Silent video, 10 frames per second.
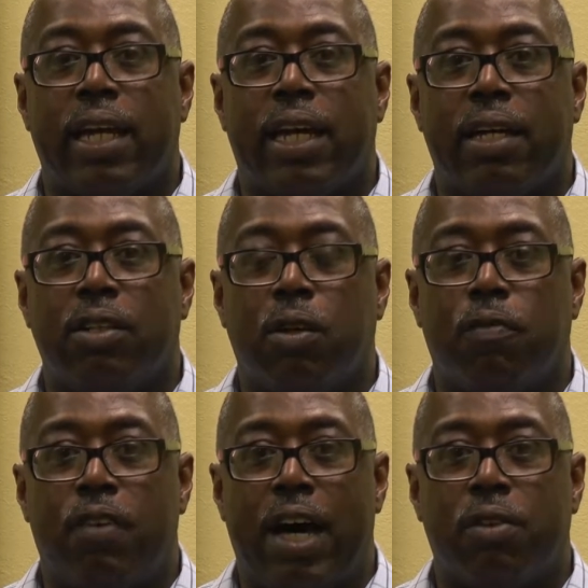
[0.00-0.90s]
uh, you know,
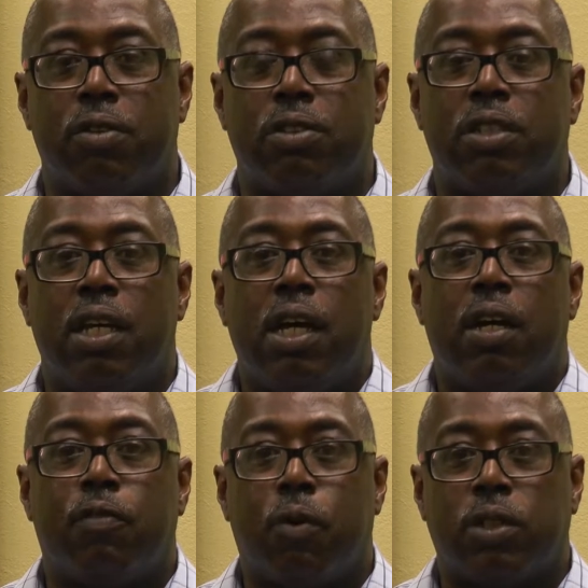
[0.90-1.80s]
fathers,
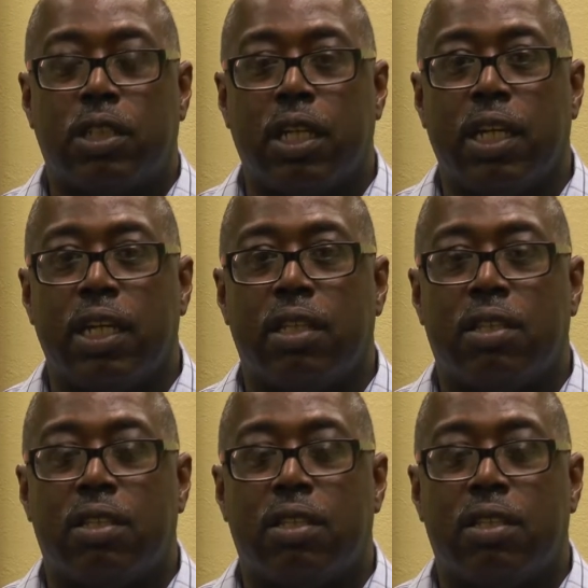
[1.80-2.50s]
unfortunately,